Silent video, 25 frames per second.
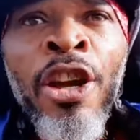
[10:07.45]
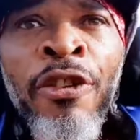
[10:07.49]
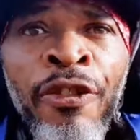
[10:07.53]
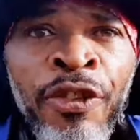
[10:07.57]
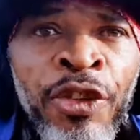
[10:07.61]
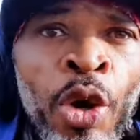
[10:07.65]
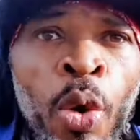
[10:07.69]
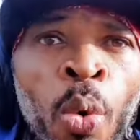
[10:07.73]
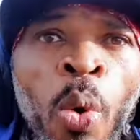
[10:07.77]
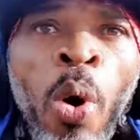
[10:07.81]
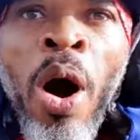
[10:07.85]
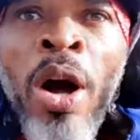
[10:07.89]

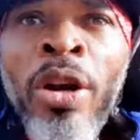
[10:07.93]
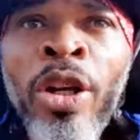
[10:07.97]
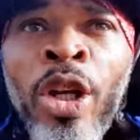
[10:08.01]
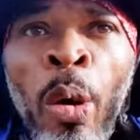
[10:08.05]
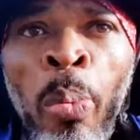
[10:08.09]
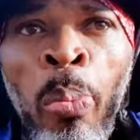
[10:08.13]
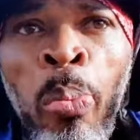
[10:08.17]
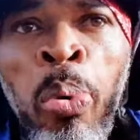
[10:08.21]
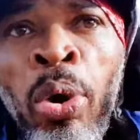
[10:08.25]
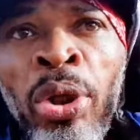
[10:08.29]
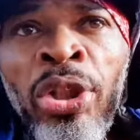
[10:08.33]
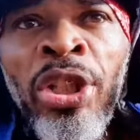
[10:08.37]
If you
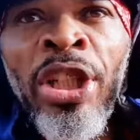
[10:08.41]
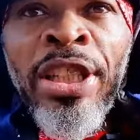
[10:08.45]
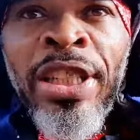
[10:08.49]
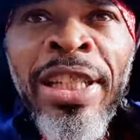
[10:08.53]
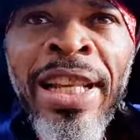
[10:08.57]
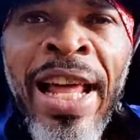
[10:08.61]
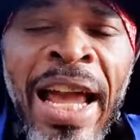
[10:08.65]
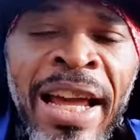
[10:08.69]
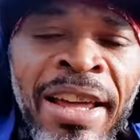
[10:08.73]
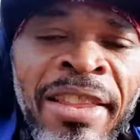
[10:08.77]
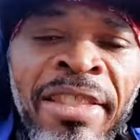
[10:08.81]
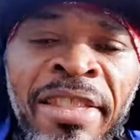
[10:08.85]
want to put it